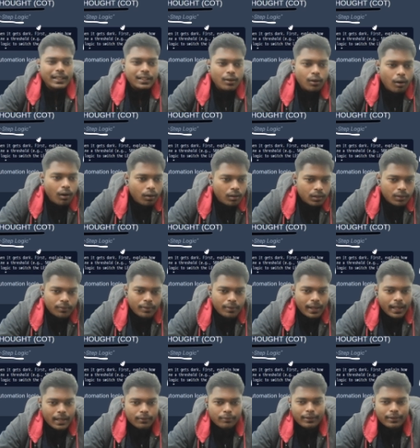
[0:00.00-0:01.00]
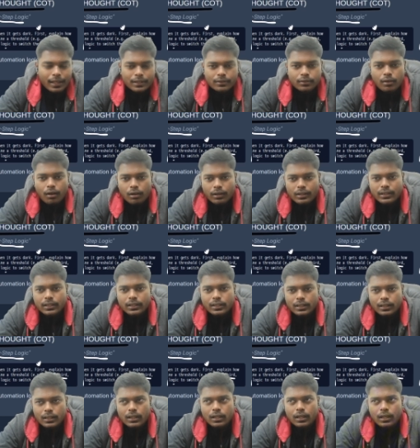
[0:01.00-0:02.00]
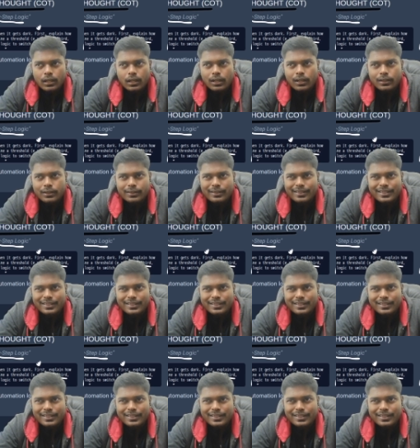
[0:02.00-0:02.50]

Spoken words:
recall where we are not uh,